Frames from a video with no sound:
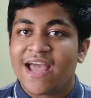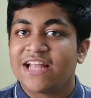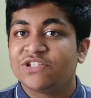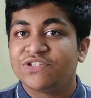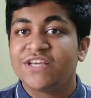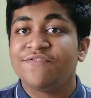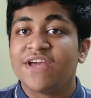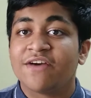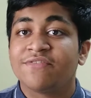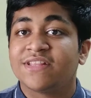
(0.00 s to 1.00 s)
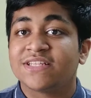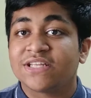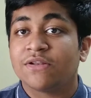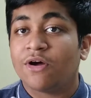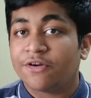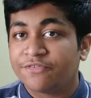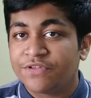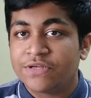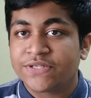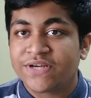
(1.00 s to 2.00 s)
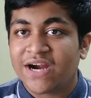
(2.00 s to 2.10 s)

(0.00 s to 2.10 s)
and today we have with us a lot of news